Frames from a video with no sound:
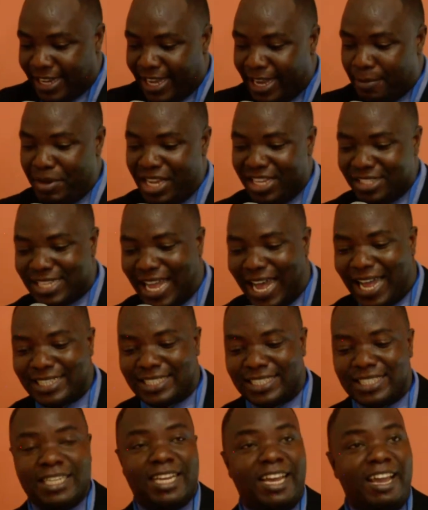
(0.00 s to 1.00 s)
it means that
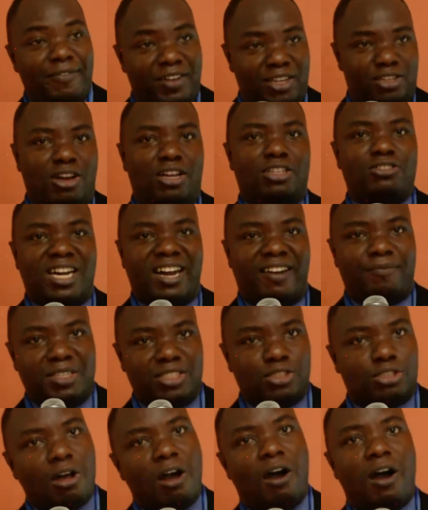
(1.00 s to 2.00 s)
even though you have been
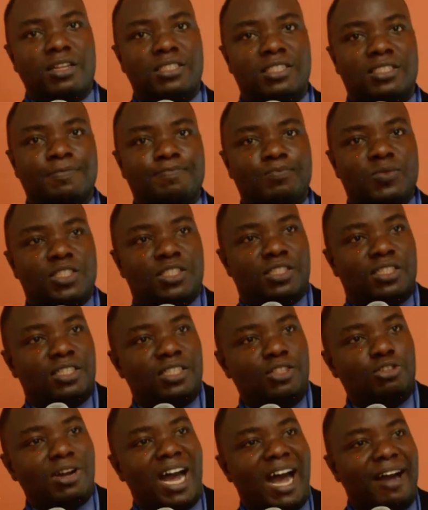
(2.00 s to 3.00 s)
taught,
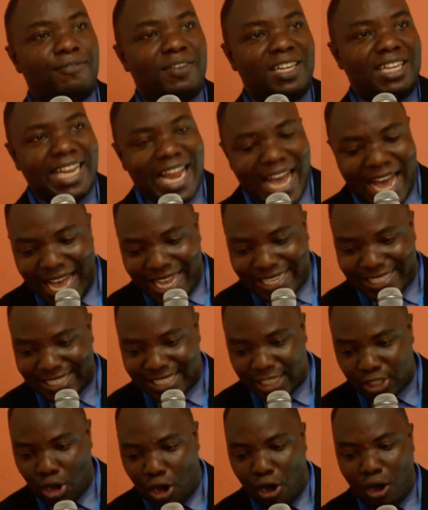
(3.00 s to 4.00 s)
you have
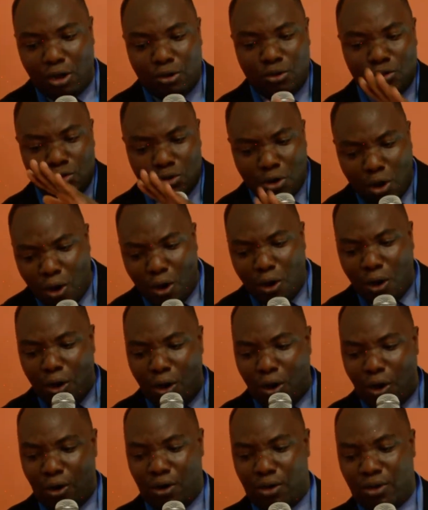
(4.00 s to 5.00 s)
less or
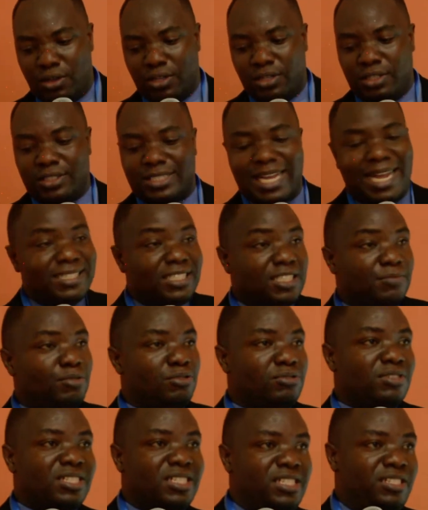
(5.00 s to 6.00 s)
no tangible
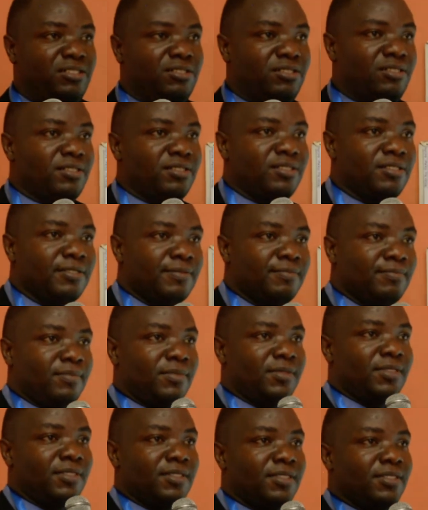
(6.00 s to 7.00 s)
skills
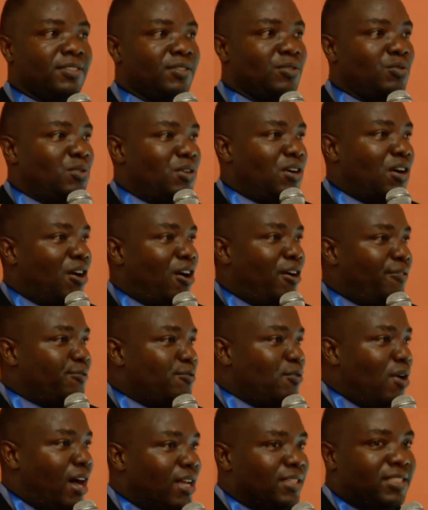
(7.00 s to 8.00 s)
of
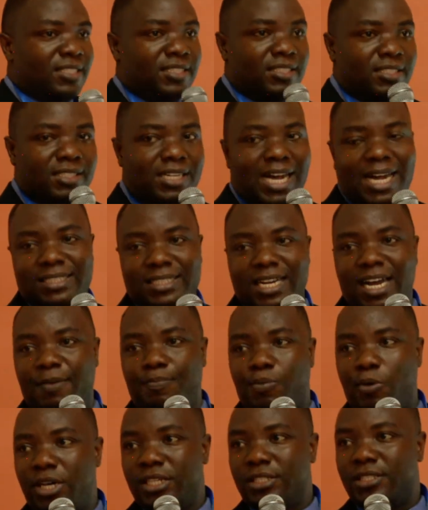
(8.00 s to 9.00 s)
what? Cardinal
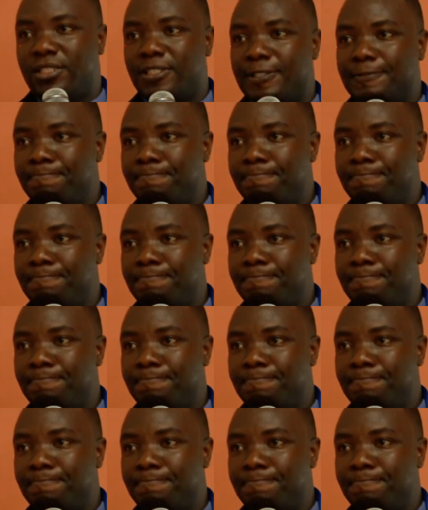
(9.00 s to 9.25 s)
points.